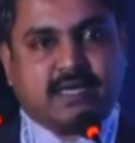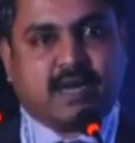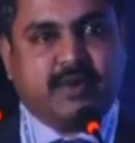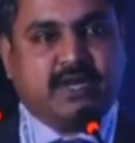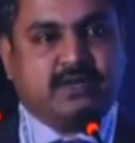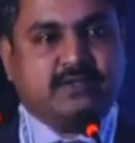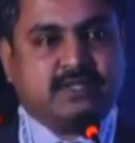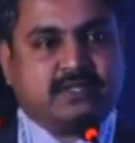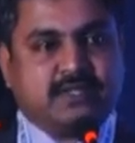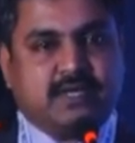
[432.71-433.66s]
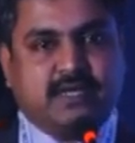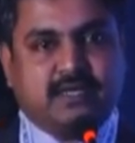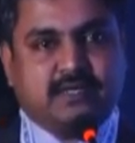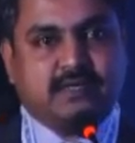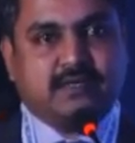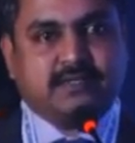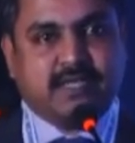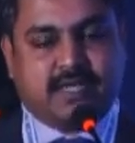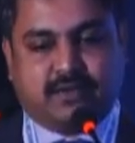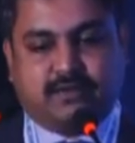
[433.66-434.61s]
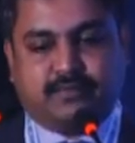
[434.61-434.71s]
coming into this
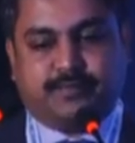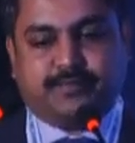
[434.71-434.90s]
scenario.